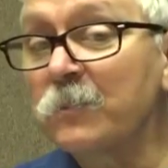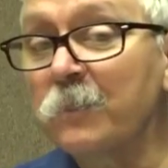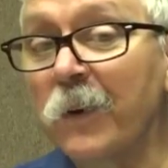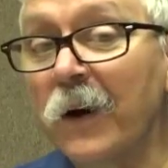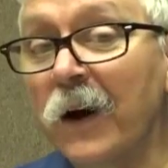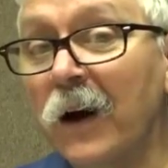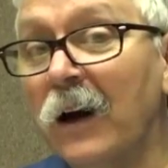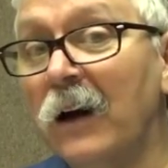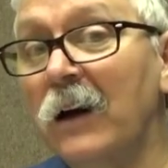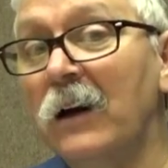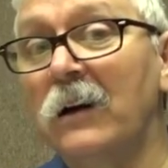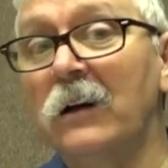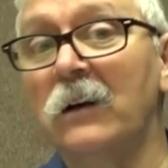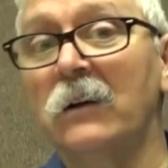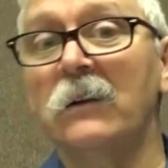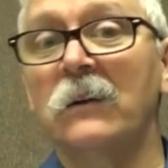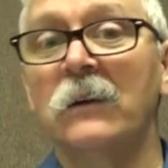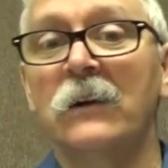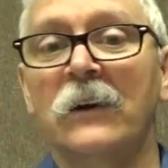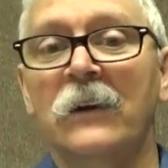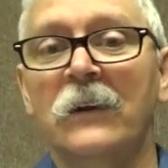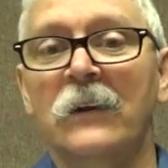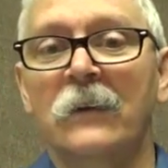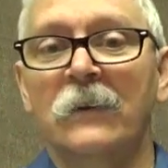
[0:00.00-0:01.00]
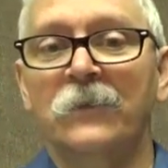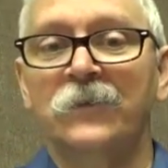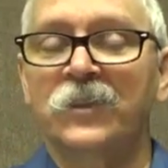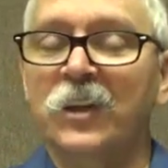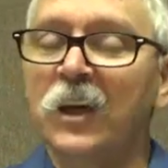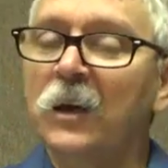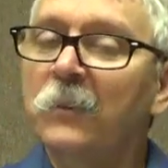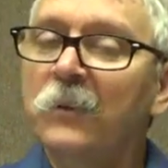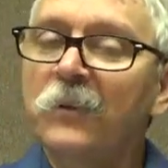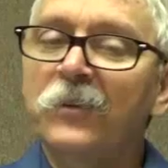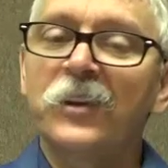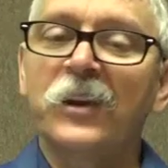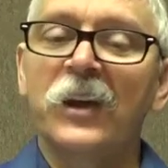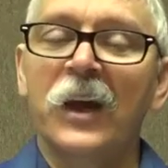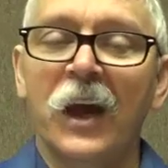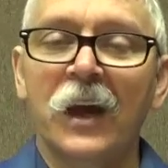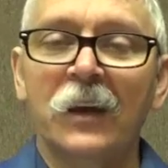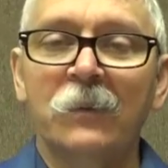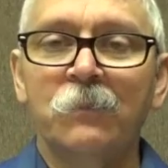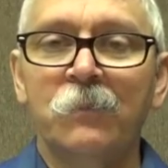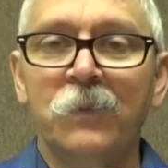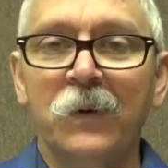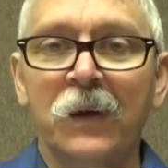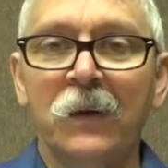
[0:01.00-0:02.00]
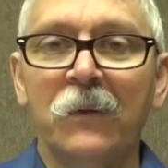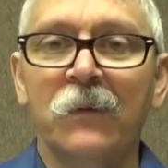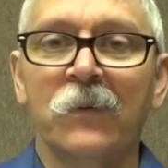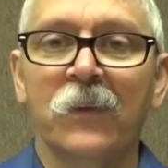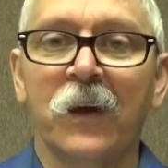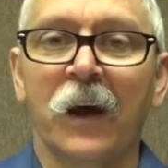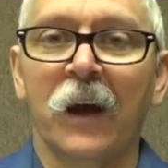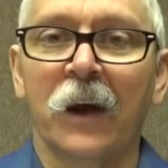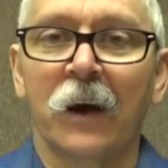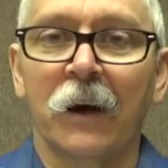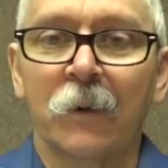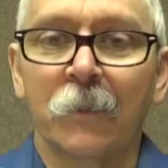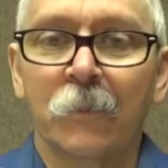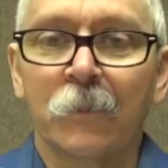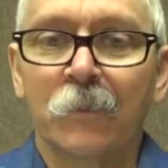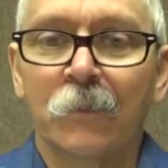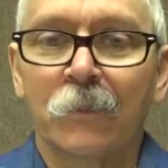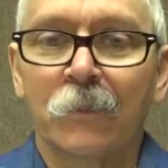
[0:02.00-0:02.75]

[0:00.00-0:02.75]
Paul. Timothy had been there,